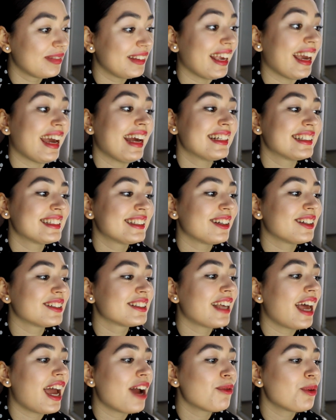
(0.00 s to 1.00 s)
yes.
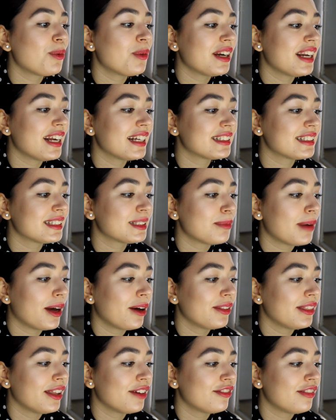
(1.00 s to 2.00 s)
Also, everyone has a
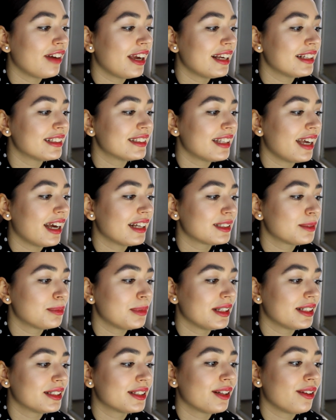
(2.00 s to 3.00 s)
smile on their face. That
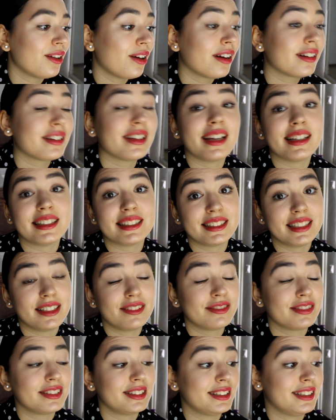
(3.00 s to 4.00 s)
speaks a lot. Yes,
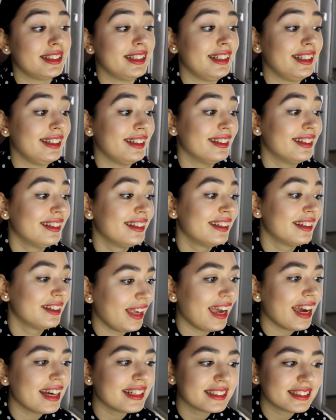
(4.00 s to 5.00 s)
definitely.
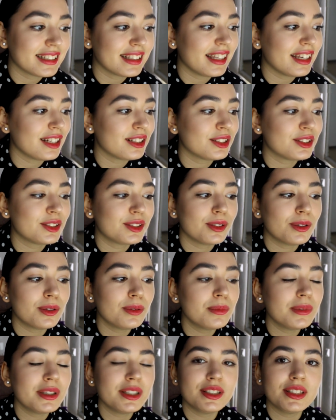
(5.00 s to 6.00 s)
Yes, and there's
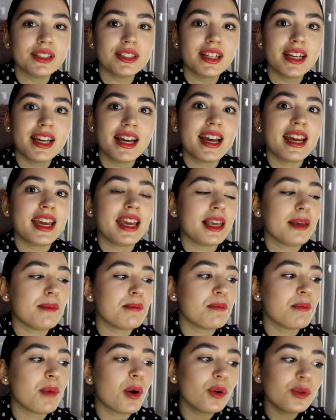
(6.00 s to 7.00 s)
so much
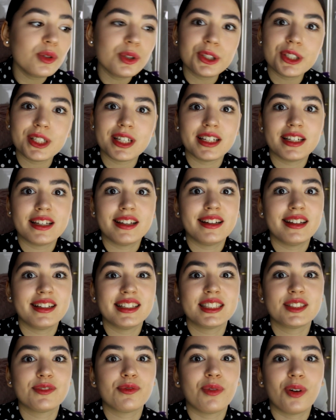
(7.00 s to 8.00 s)
emotion in
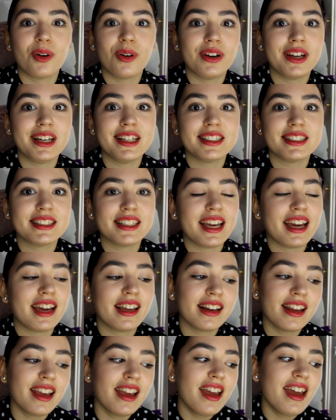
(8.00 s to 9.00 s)
his voice
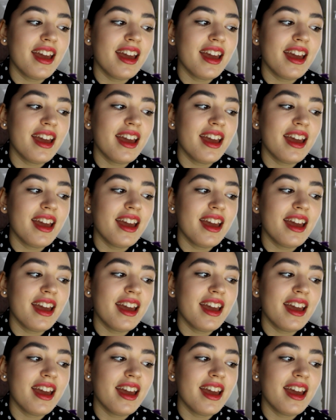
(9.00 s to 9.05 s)
and